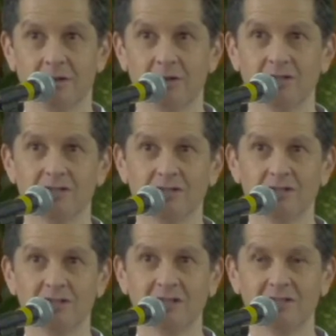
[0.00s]
We continue
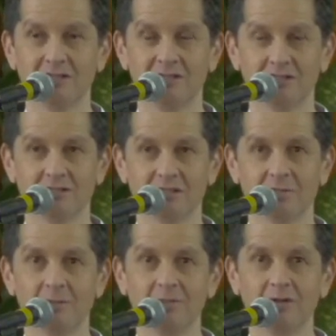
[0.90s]
the Indigenous
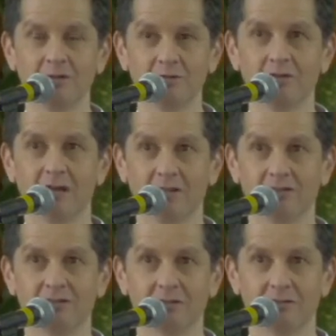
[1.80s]
and biblical
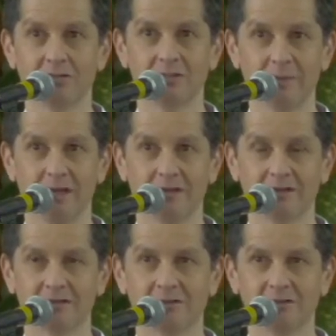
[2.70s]
values of respect,
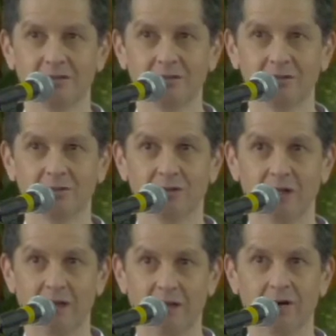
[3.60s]
servanthood,
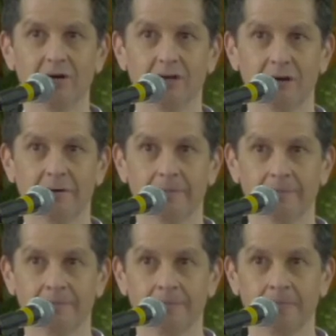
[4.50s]
and honour
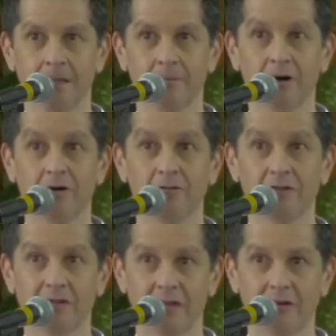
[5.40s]
by
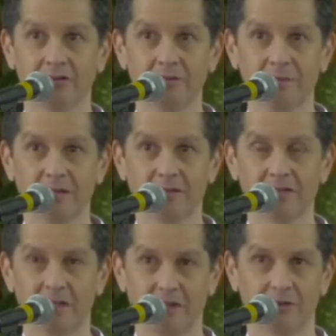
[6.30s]
offering our respect to
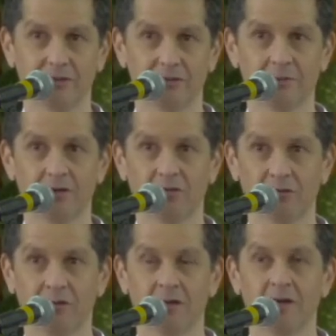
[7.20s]
their elders, both
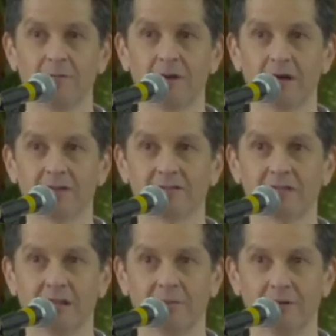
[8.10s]
past
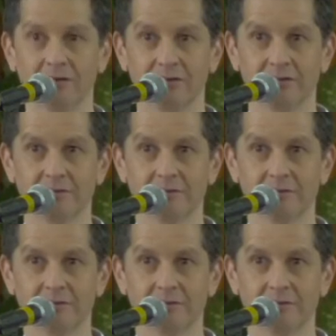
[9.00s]
and present.